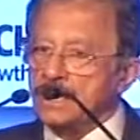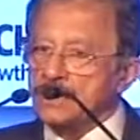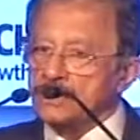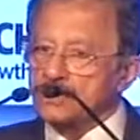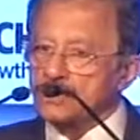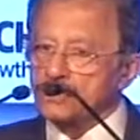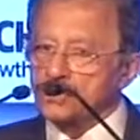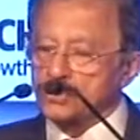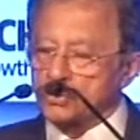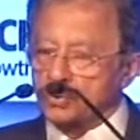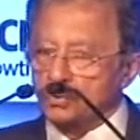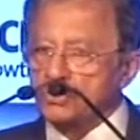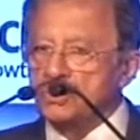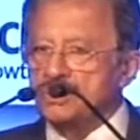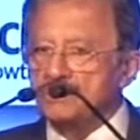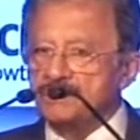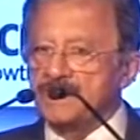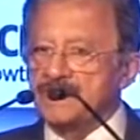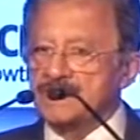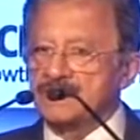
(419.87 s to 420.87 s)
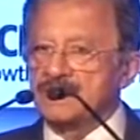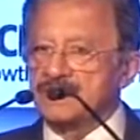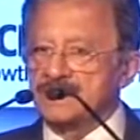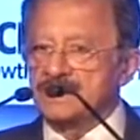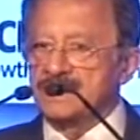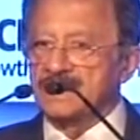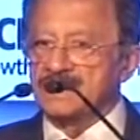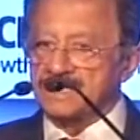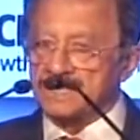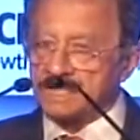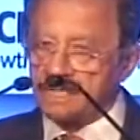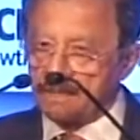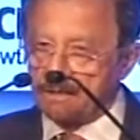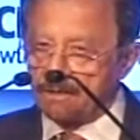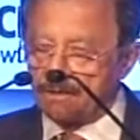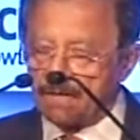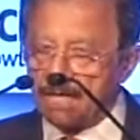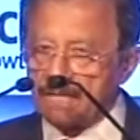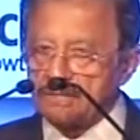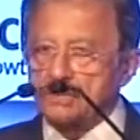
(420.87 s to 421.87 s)
So social businesses,
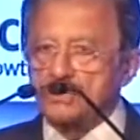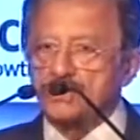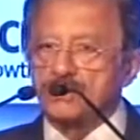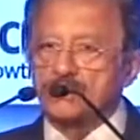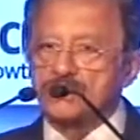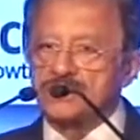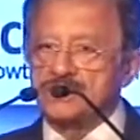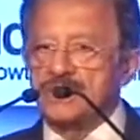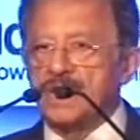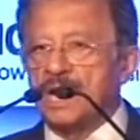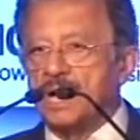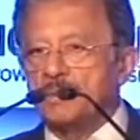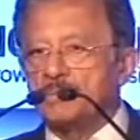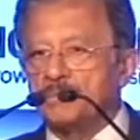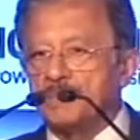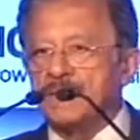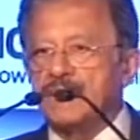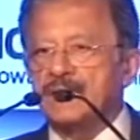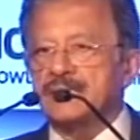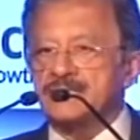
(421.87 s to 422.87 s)
grassroots up